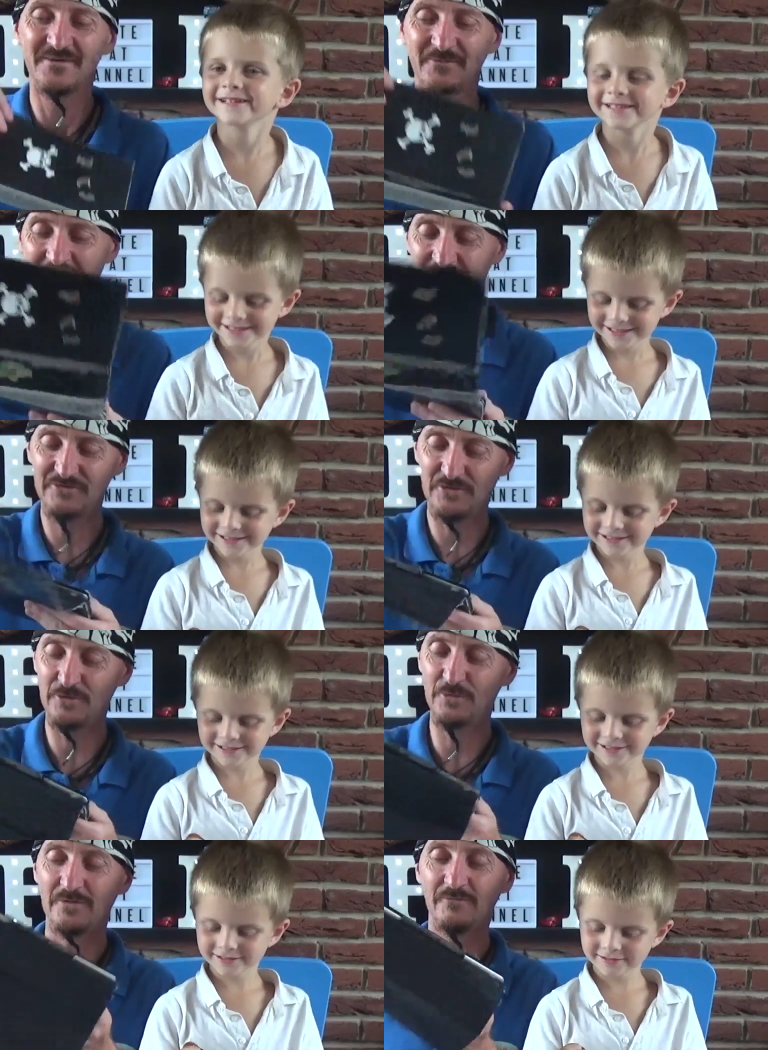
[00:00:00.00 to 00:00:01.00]
Speaker 1: we're going to
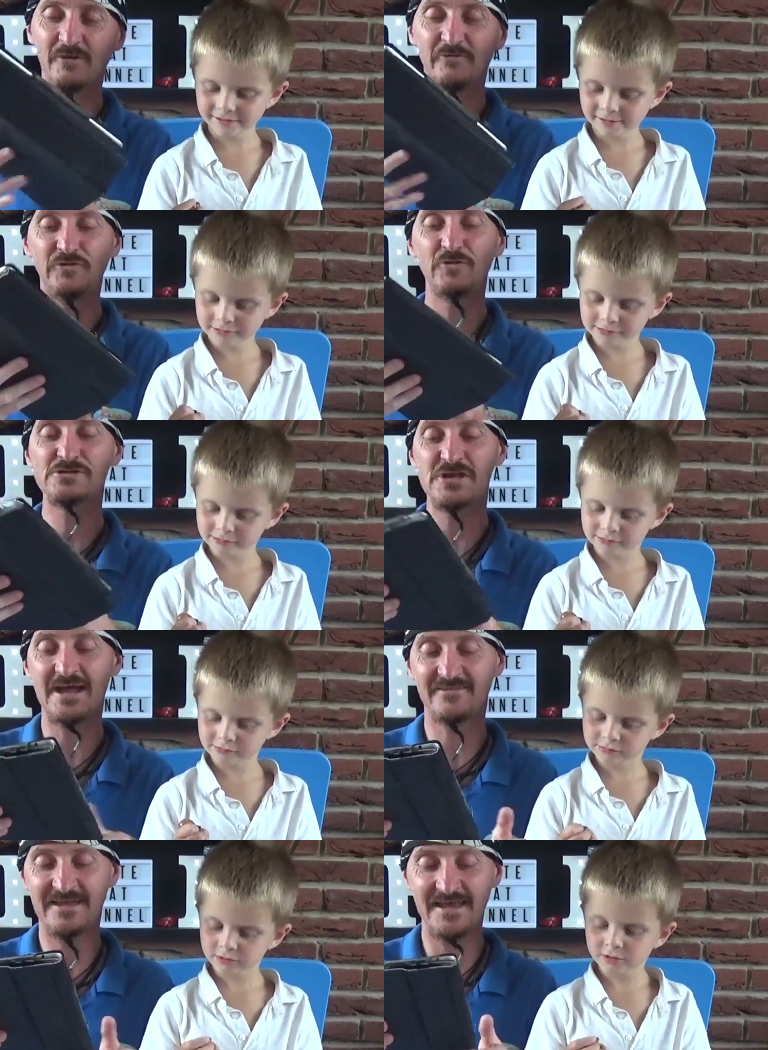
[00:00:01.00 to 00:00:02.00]
do, we've got a few
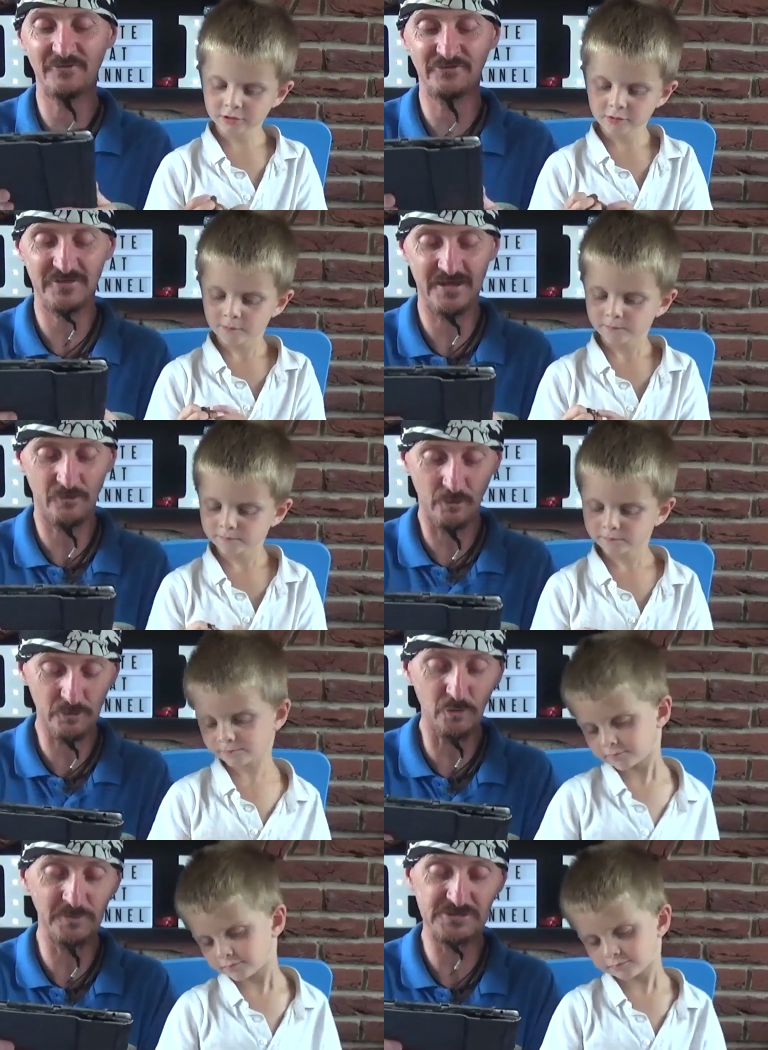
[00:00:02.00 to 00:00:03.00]
shout outs, uh, or
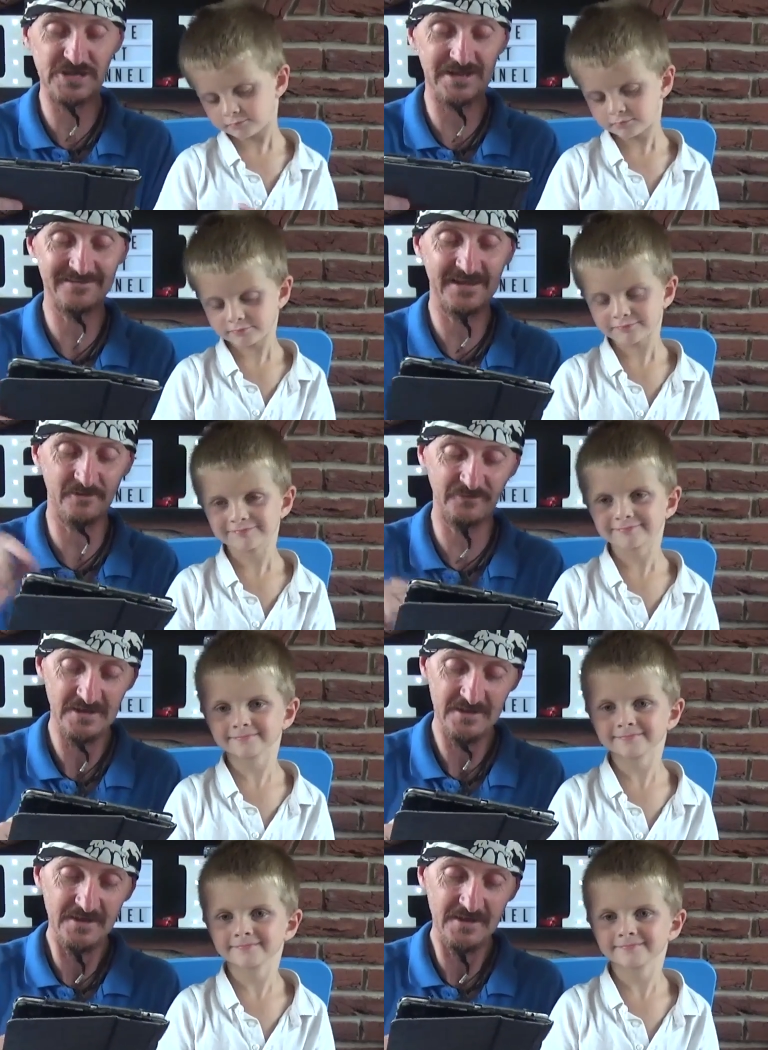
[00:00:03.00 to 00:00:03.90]
a couple of shout outs.